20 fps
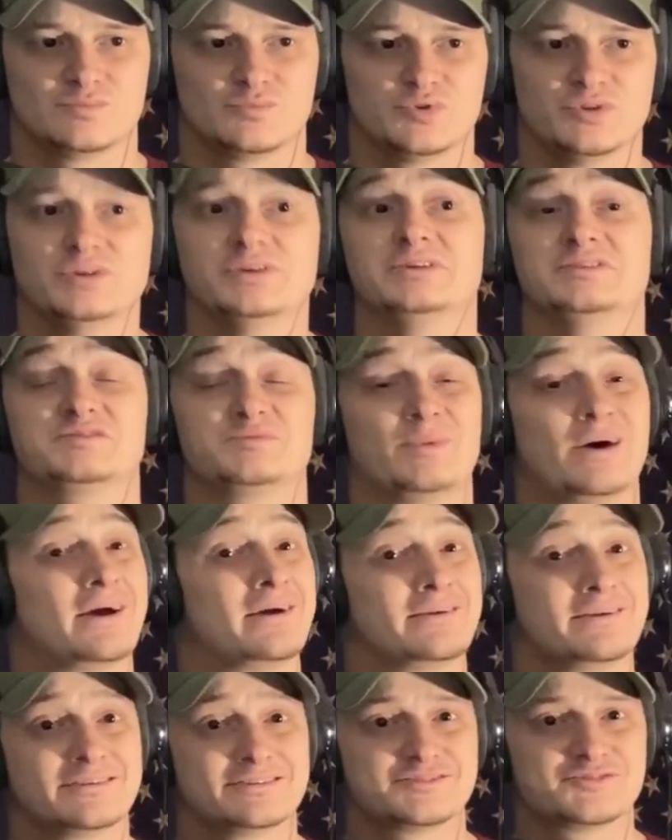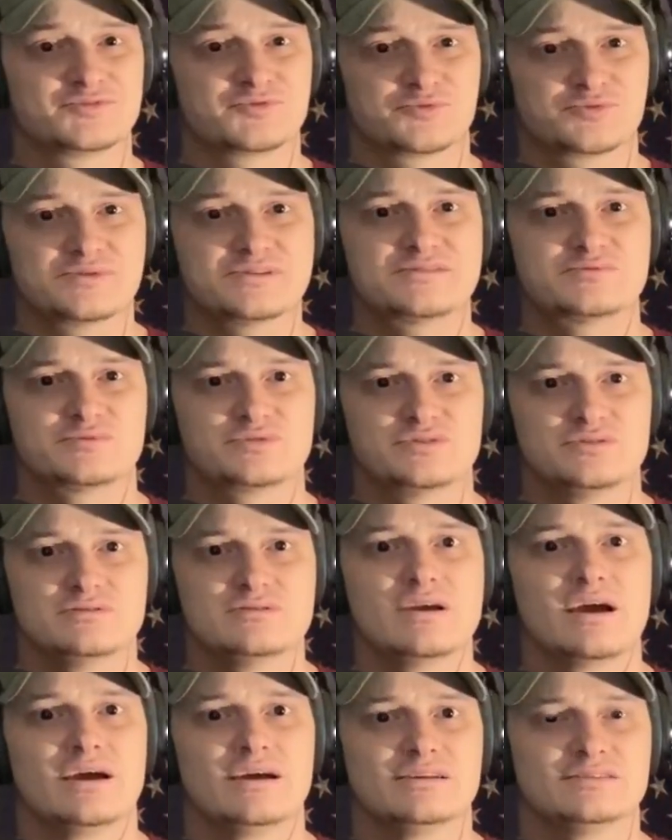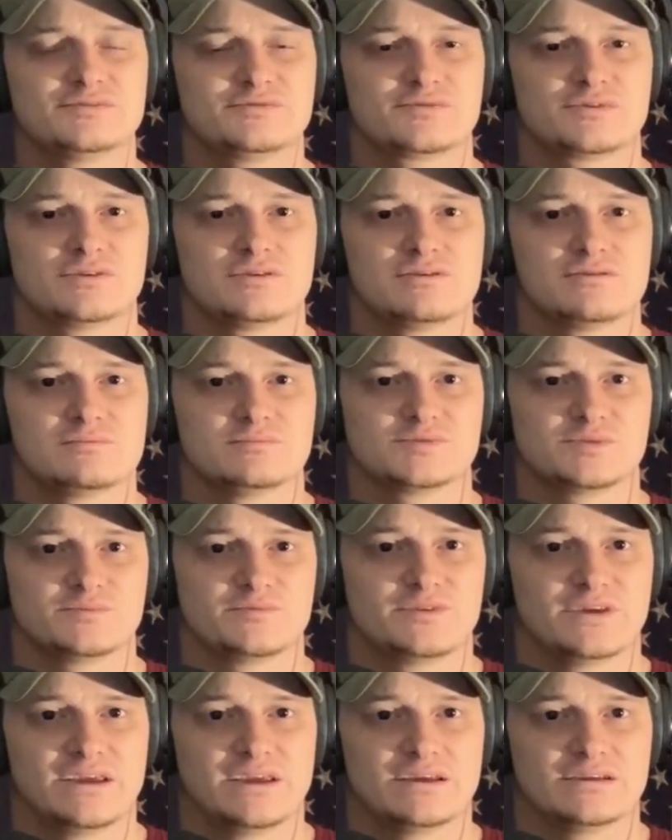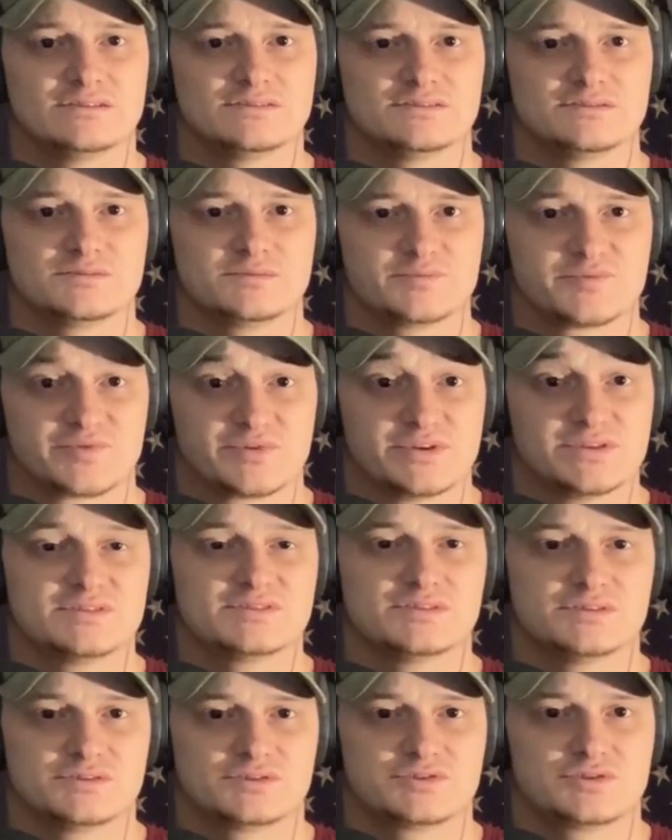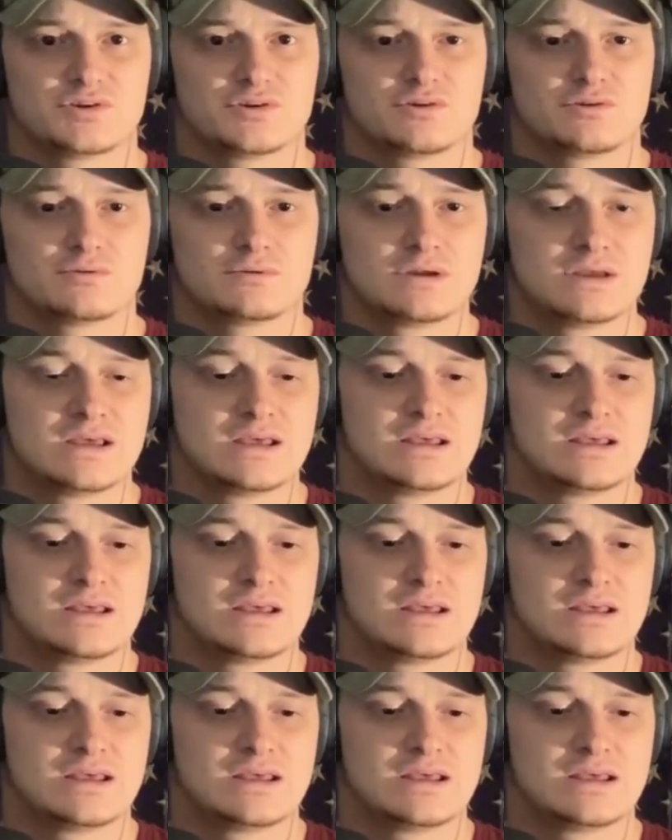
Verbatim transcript: really inspiring stories with you guys from some fans and some friends of the show,